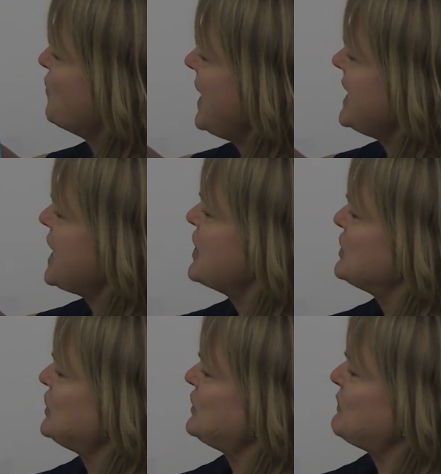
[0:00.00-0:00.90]
wet,
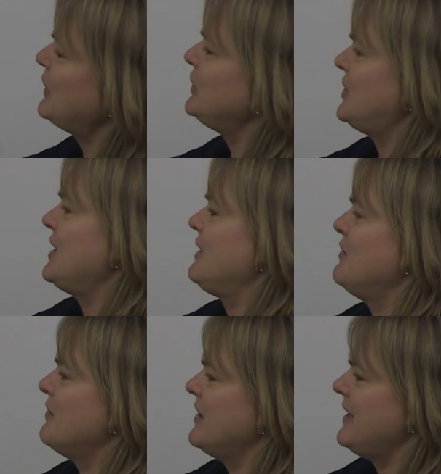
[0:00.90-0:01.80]
squelching
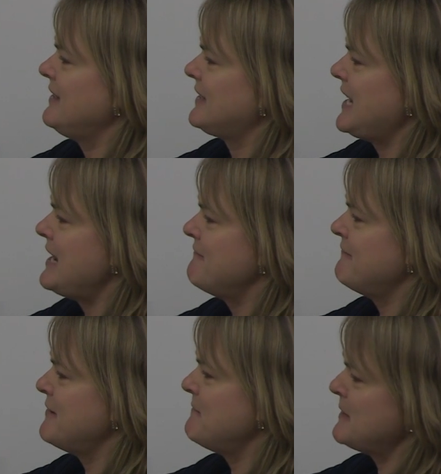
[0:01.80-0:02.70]
noise
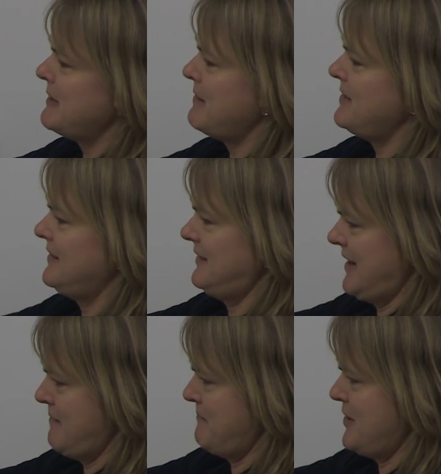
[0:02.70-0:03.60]
came from the baby's
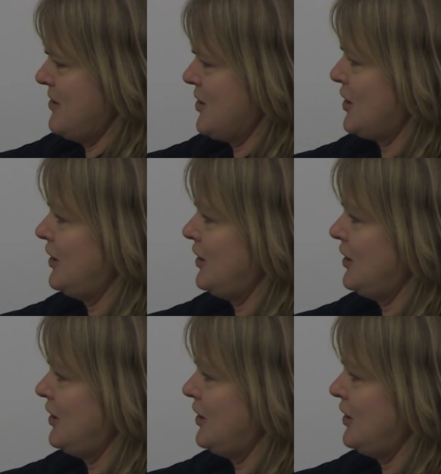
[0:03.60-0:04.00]
diaper,